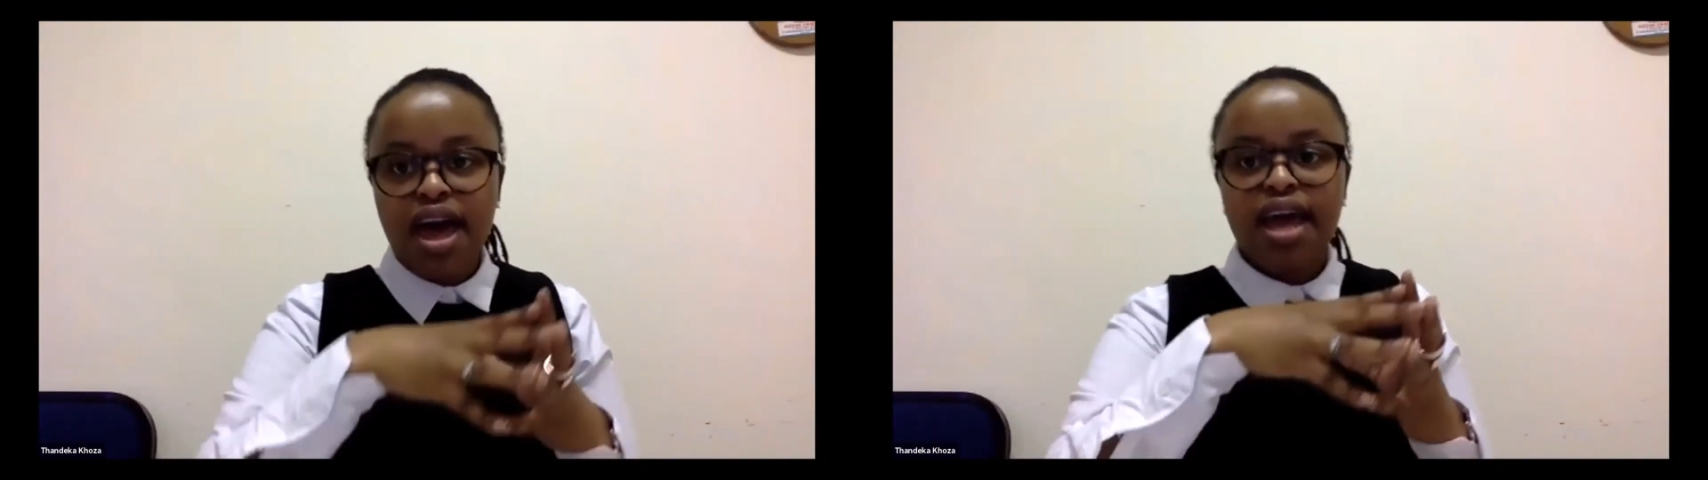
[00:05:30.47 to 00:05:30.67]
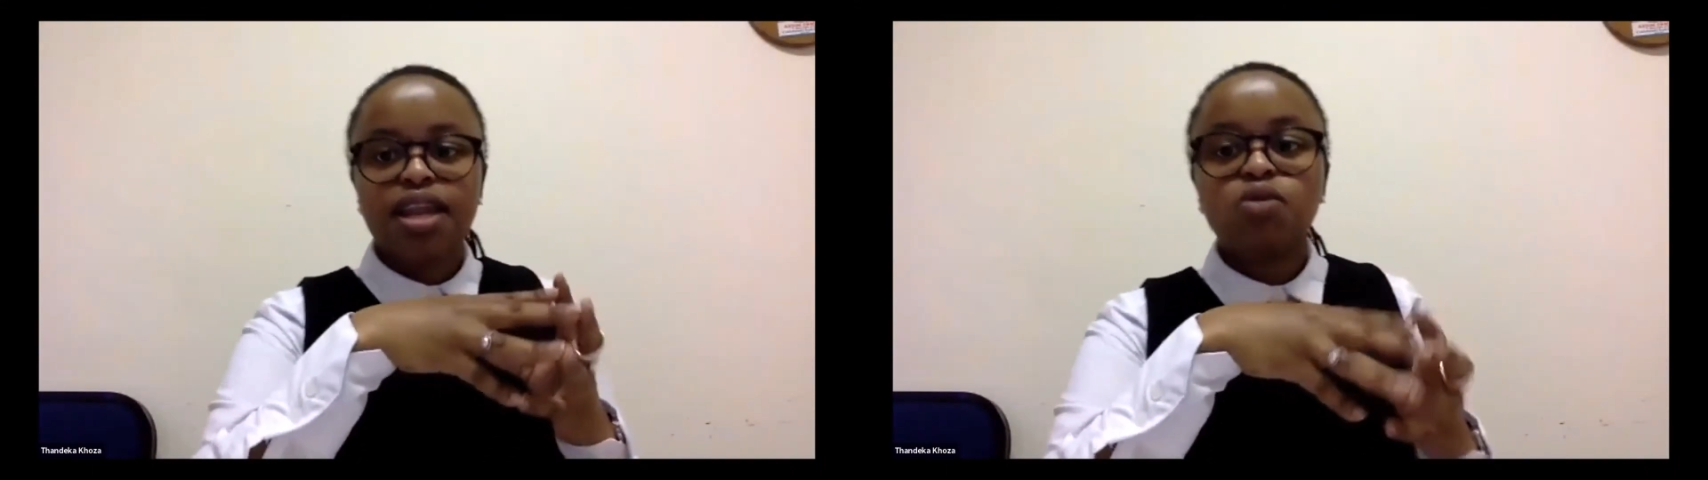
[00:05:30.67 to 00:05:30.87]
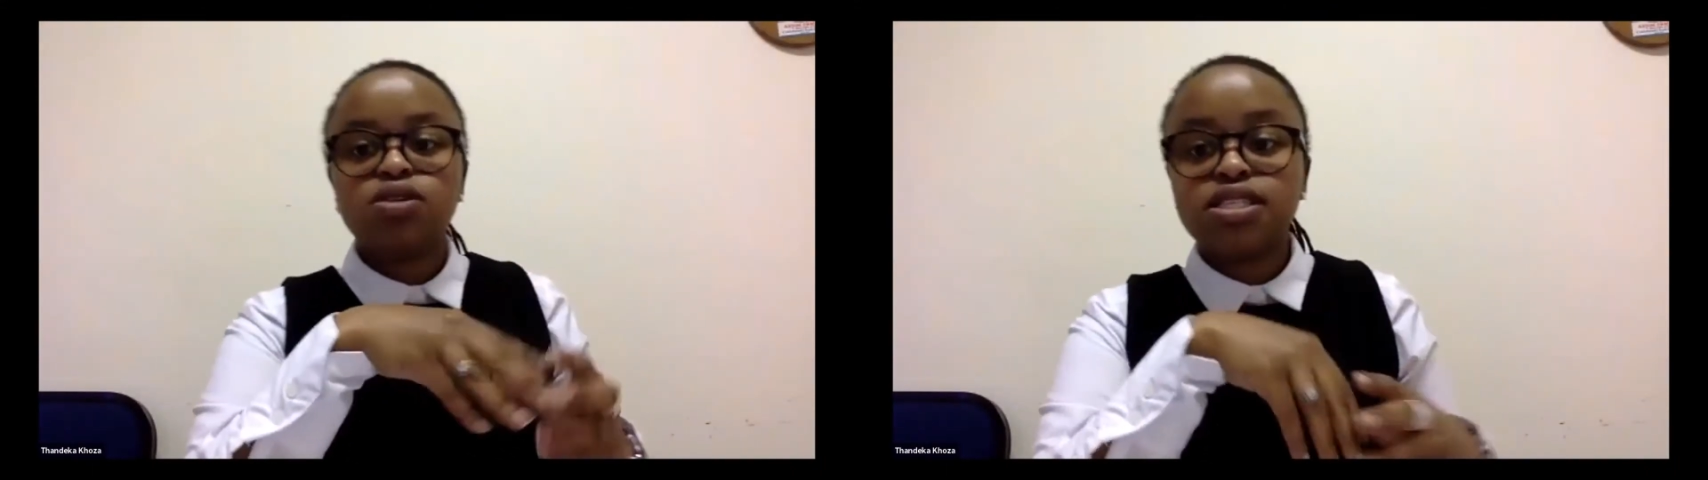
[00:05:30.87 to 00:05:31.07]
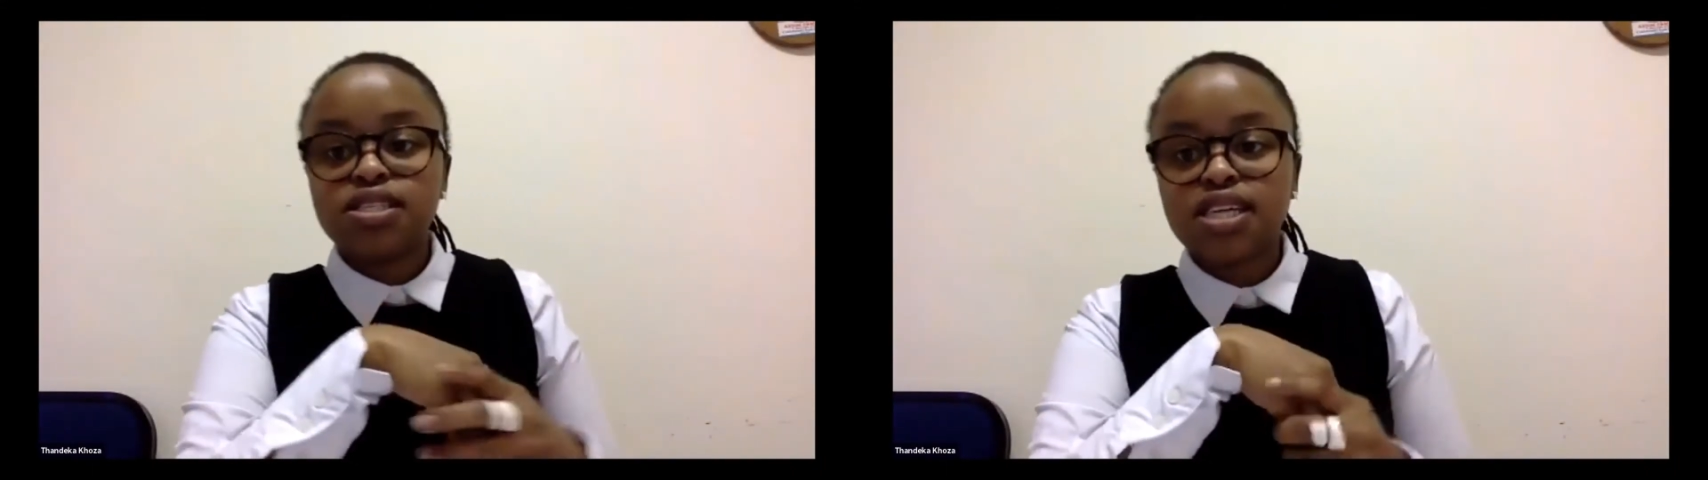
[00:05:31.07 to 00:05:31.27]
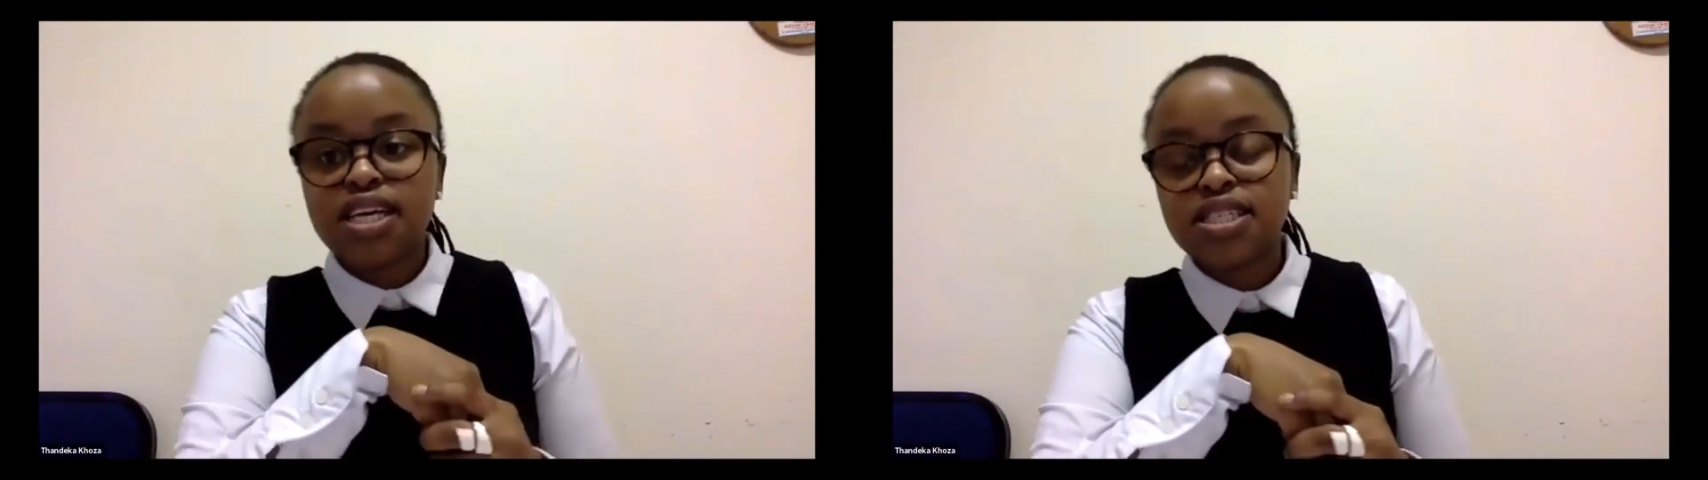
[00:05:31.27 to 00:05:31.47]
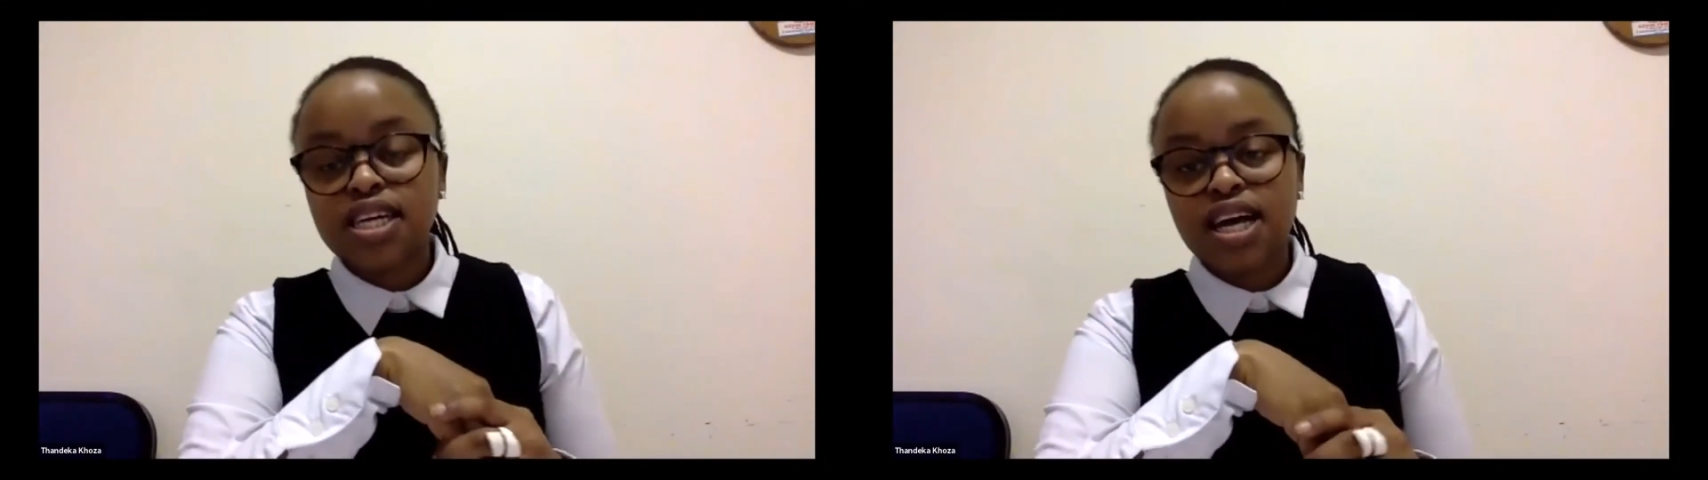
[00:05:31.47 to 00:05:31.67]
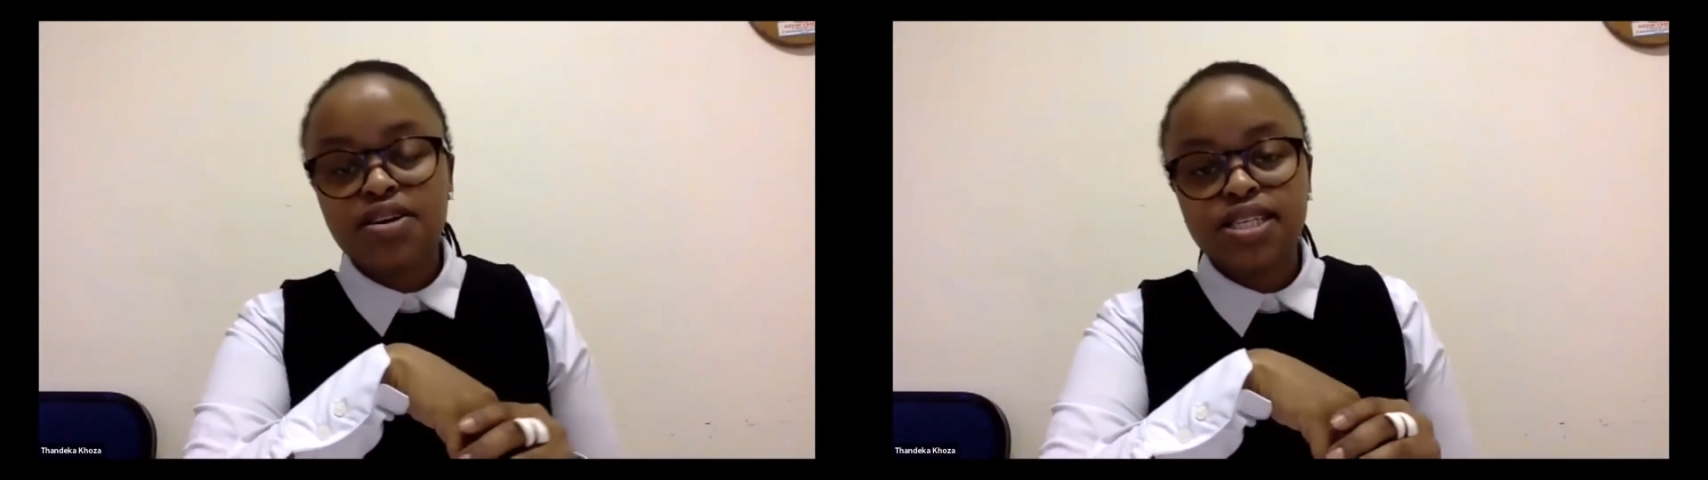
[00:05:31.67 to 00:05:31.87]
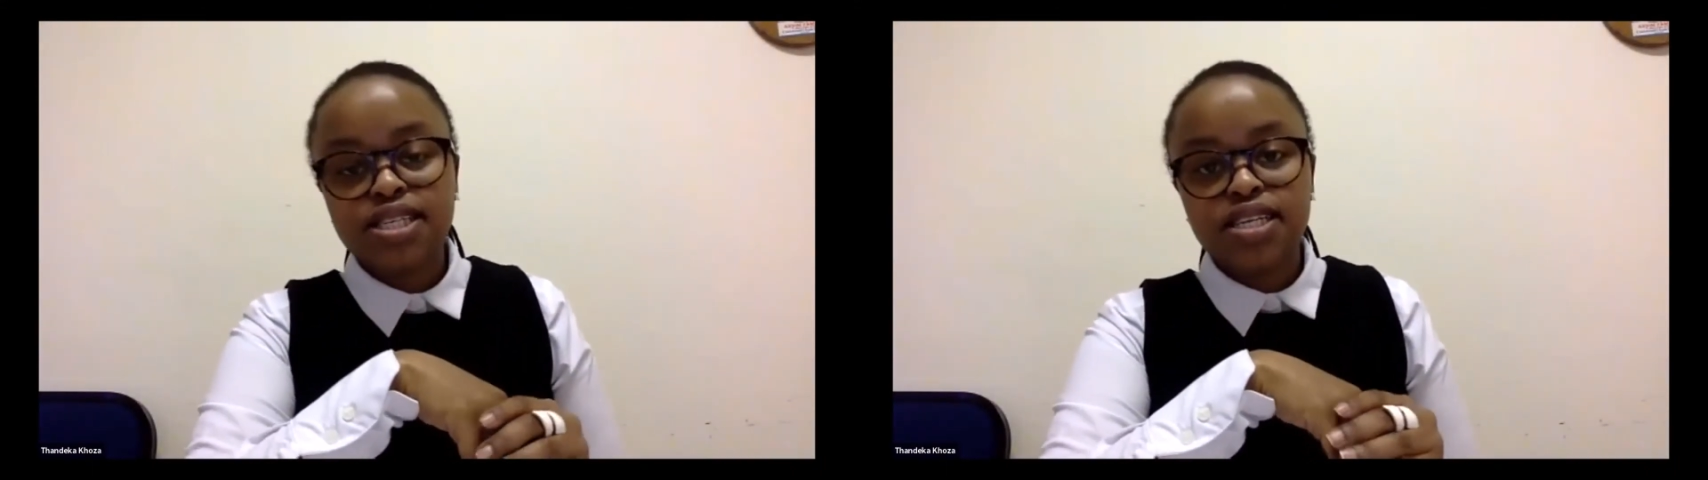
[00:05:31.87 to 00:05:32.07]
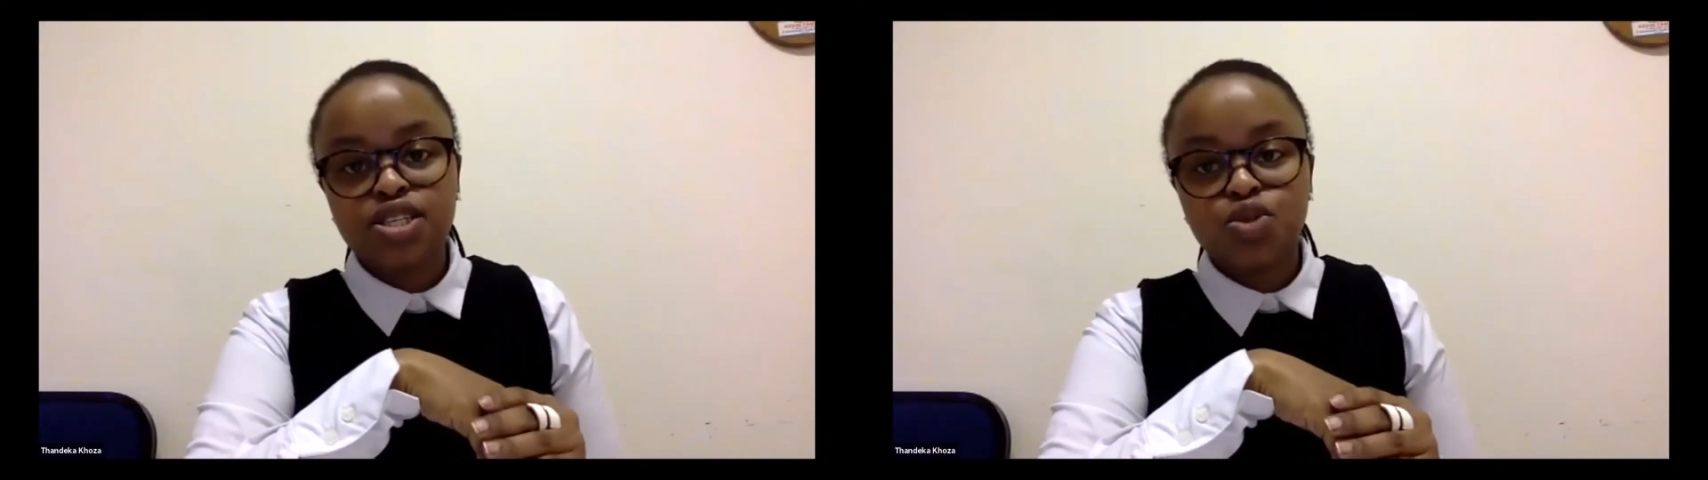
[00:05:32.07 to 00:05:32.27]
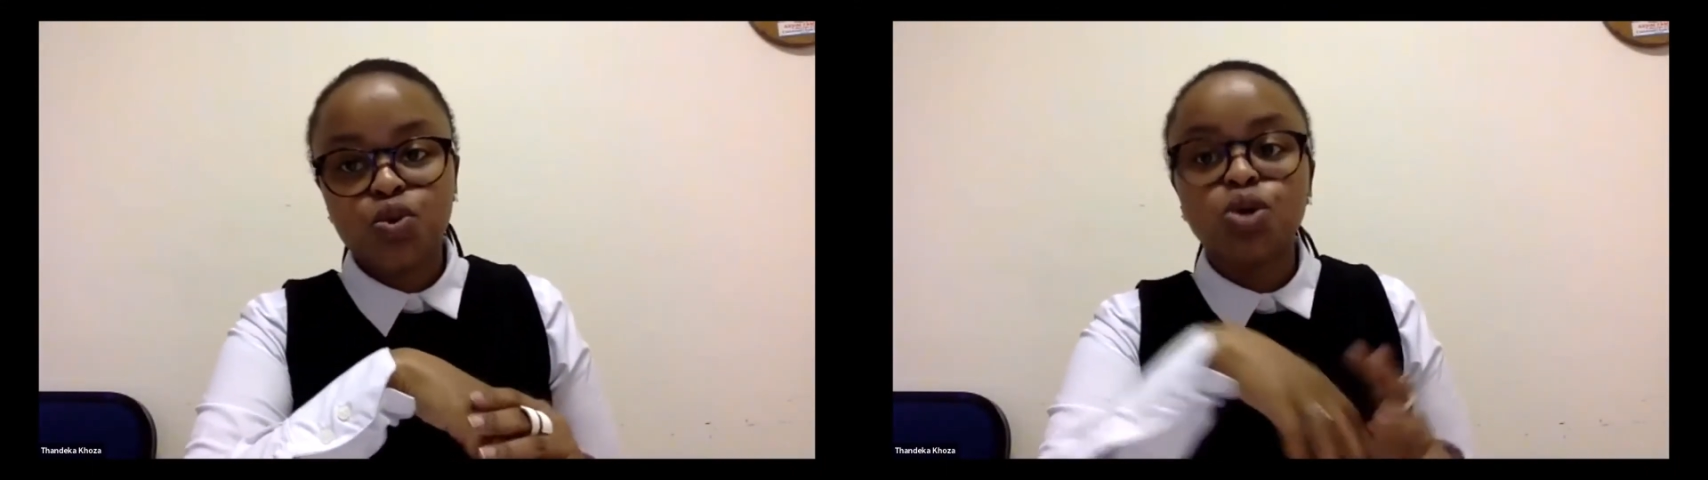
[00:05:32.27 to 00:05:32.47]
and I will discuss the current
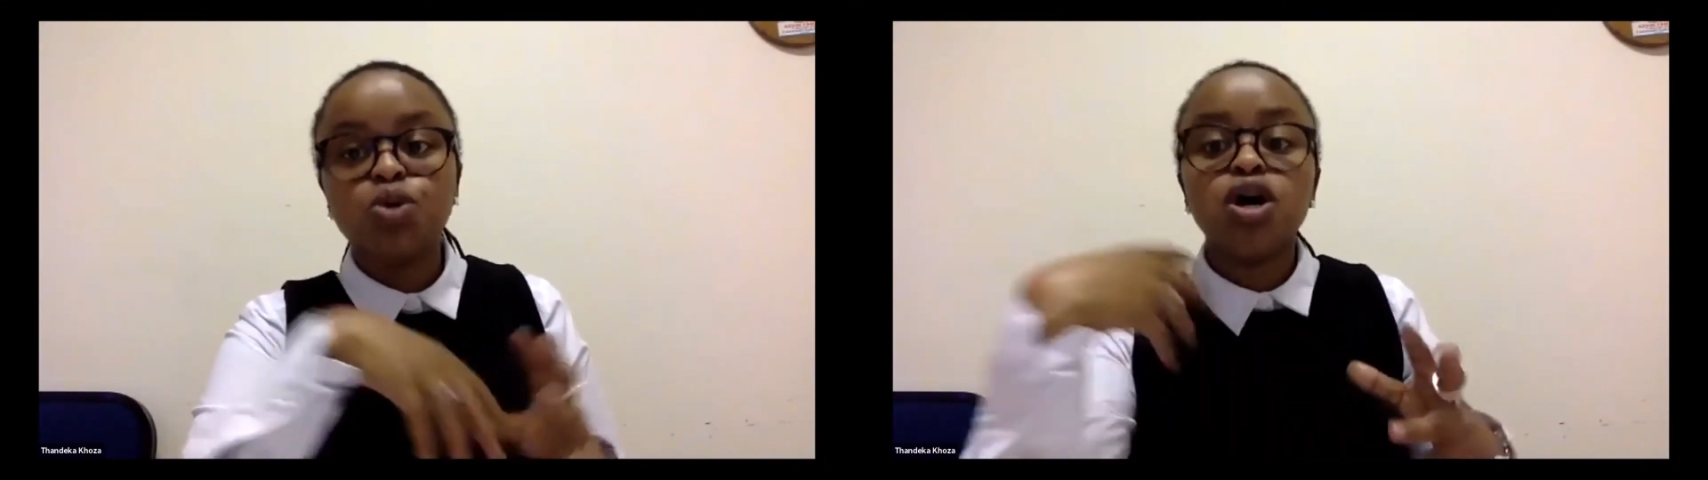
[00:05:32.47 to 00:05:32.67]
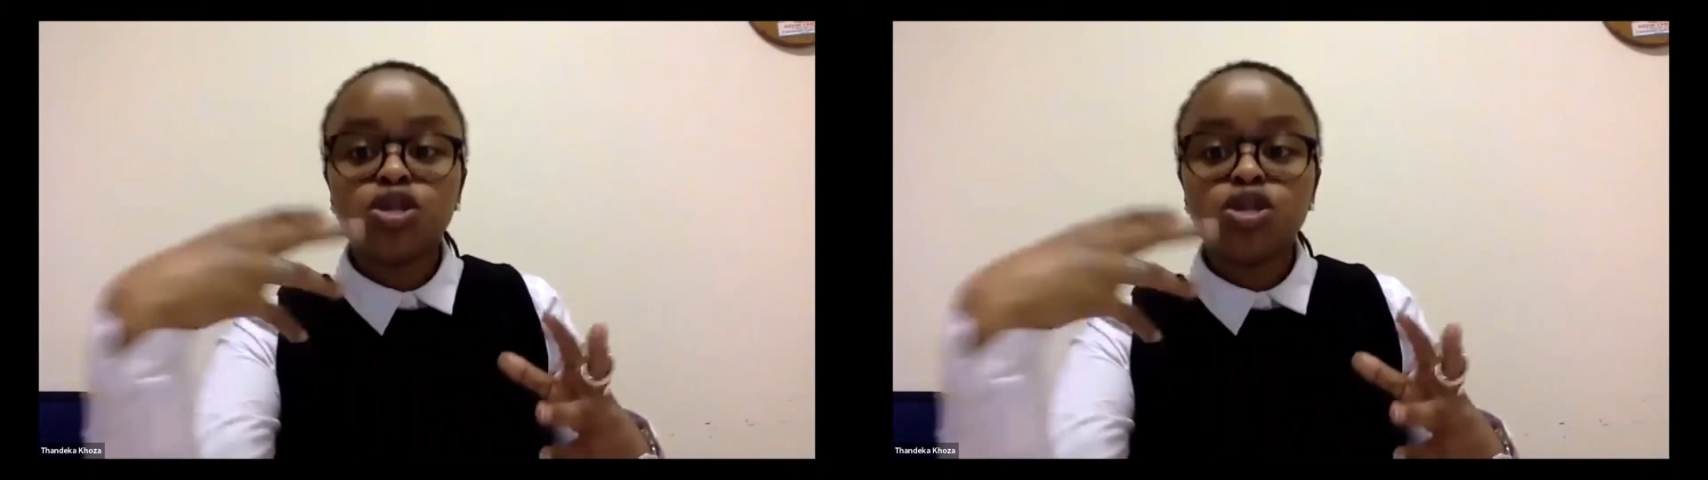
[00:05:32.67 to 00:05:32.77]
status quo